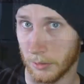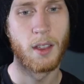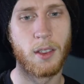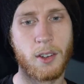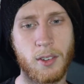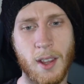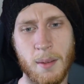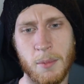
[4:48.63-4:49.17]

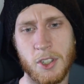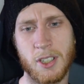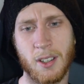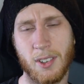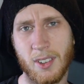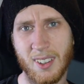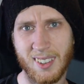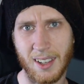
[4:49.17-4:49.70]
There's not much else
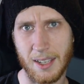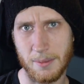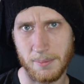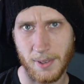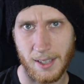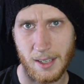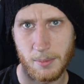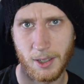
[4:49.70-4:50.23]
to say.
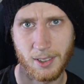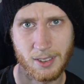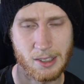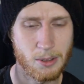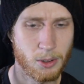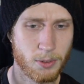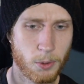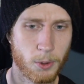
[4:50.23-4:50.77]

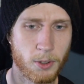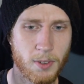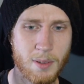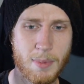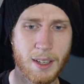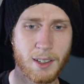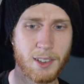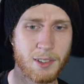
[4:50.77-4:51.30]
AMS2's force
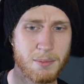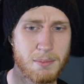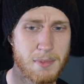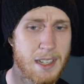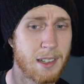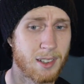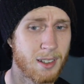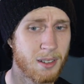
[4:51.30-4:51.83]
feedback is
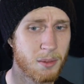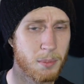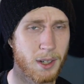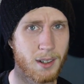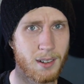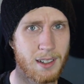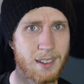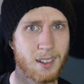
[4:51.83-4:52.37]
decent, but
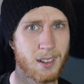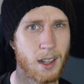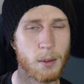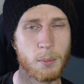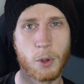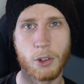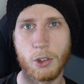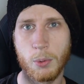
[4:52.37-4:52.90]
it needs a lot
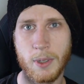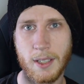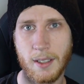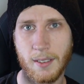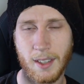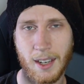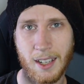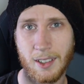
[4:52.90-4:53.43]
more tweaking
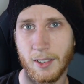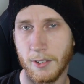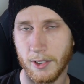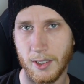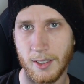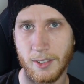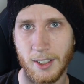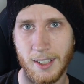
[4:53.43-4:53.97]
than
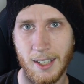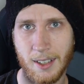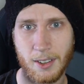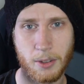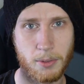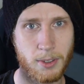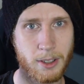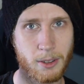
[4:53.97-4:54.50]
ACC to get it to
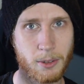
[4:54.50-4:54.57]
feel